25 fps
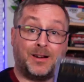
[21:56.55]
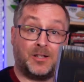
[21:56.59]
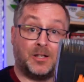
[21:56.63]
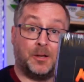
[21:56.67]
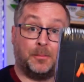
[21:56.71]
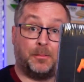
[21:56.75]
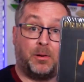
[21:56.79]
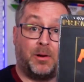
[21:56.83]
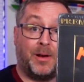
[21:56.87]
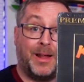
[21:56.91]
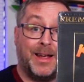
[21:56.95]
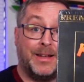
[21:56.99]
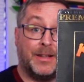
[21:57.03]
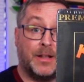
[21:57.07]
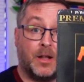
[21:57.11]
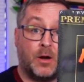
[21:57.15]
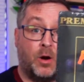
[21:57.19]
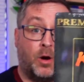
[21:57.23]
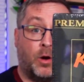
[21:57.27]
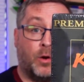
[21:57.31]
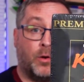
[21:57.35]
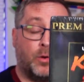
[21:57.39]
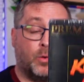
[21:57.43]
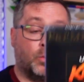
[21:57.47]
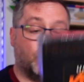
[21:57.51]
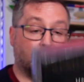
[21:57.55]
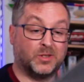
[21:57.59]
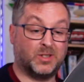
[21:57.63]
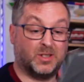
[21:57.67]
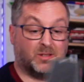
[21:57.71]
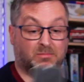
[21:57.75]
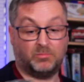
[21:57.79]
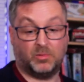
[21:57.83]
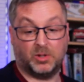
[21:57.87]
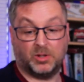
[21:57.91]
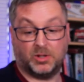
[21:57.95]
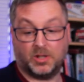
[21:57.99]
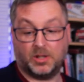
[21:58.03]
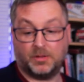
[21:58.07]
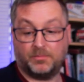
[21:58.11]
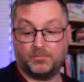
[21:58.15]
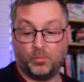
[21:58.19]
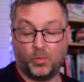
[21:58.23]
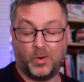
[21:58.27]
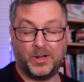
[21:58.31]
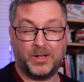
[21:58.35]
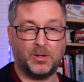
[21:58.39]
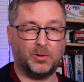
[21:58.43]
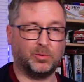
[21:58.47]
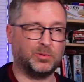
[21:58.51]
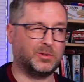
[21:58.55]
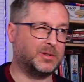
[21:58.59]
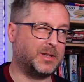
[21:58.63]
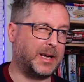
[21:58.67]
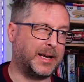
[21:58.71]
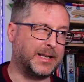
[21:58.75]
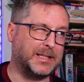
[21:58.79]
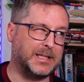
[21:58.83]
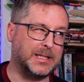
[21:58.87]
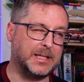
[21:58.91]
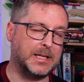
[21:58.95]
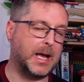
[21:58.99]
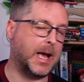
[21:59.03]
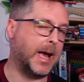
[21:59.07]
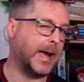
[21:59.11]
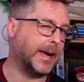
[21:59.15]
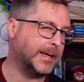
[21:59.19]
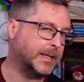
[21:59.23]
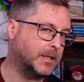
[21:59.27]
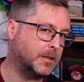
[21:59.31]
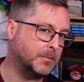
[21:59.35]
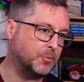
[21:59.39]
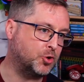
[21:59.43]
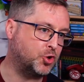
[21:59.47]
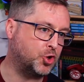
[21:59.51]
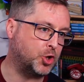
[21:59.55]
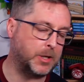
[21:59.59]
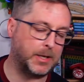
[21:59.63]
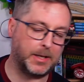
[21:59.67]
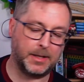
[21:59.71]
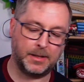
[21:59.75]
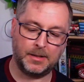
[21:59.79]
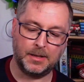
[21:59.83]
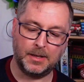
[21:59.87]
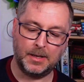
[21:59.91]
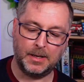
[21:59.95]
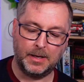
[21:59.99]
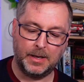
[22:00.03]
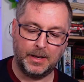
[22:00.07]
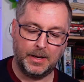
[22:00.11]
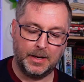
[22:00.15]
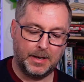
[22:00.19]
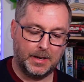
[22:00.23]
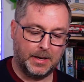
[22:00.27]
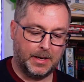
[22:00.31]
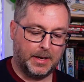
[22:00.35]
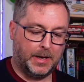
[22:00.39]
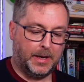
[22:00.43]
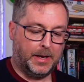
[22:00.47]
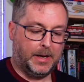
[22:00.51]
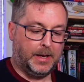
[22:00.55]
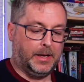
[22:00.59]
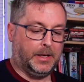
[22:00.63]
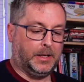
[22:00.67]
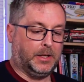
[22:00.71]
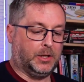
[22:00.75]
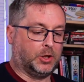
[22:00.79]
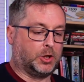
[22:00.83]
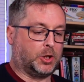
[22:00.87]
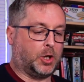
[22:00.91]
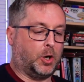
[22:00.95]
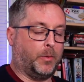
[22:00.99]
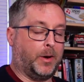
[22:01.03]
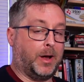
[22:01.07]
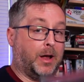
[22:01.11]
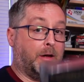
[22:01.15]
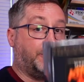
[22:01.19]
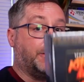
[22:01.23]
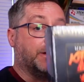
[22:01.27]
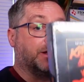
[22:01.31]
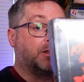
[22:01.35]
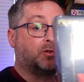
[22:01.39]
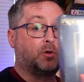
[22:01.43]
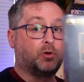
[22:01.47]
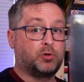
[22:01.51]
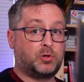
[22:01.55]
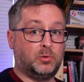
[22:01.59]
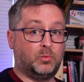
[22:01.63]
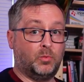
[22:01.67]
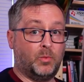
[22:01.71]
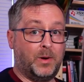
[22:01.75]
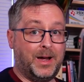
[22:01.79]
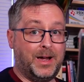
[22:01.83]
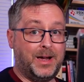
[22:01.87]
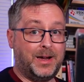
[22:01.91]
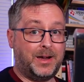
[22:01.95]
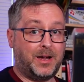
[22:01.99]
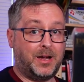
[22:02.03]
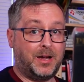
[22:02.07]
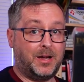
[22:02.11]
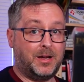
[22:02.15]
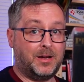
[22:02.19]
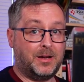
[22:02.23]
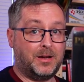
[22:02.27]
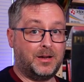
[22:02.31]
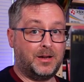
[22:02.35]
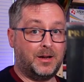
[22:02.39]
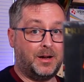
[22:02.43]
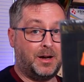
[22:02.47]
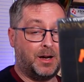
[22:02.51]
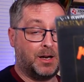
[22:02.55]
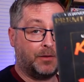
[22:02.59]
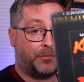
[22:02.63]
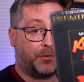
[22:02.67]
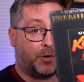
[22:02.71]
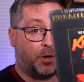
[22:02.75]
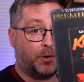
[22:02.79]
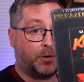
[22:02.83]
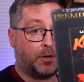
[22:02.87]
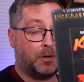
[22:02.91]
played it on was a Windows 98 machine. So if it doesn't work and I've got